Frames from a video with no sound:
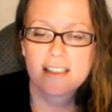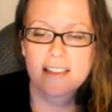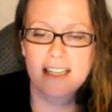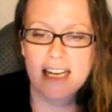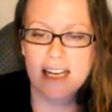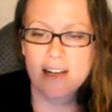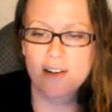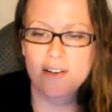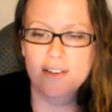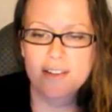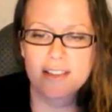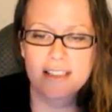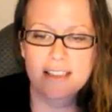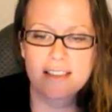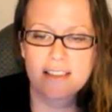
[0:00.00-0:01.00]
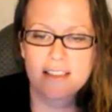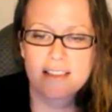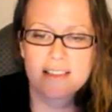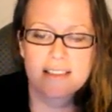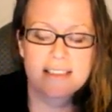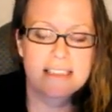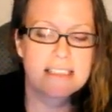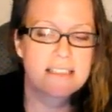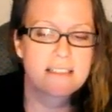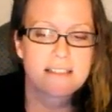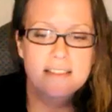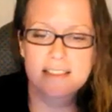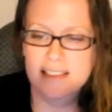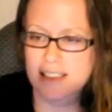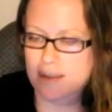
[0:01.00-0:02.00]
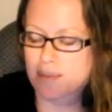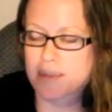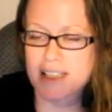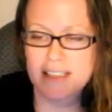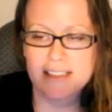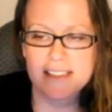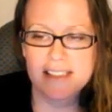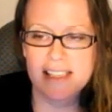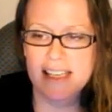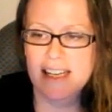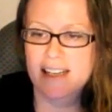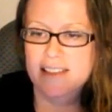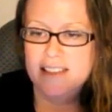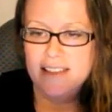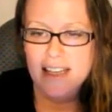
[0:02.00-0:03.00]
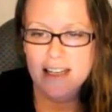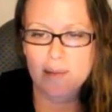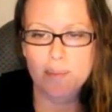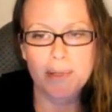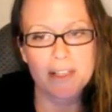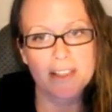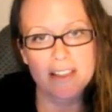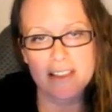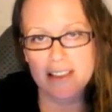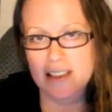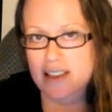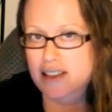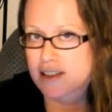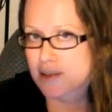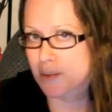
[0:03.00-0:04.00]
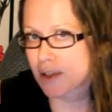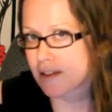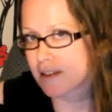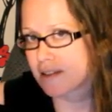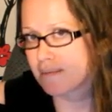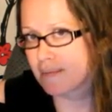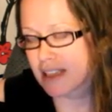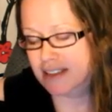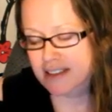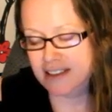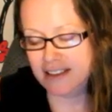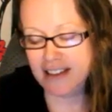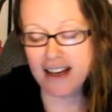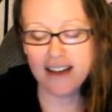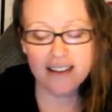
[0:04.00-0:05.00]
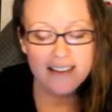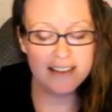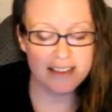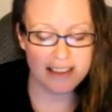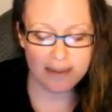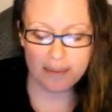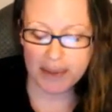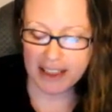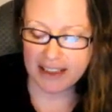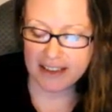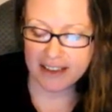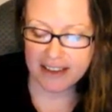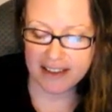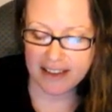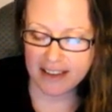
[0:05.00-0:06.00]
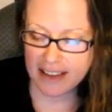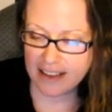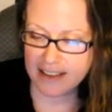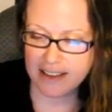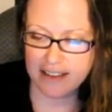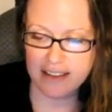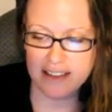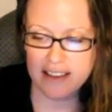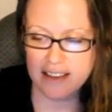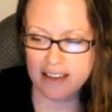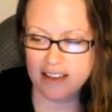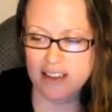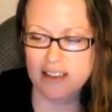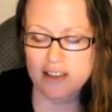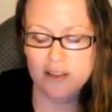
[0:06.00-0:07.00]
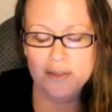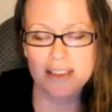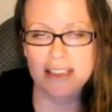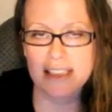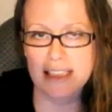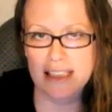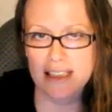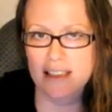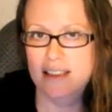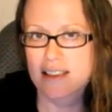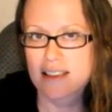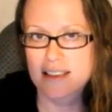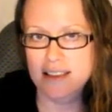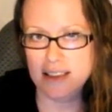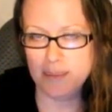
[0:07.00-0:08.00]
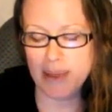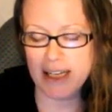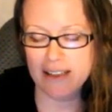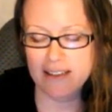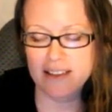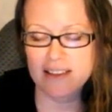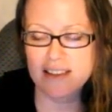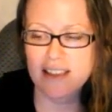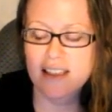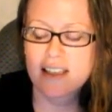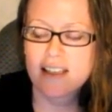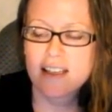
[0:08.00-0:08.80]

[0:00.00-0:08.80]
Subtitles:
Now, in some places he has a lot of pull and his word means a lot, and some places it doesn't. It just really depends.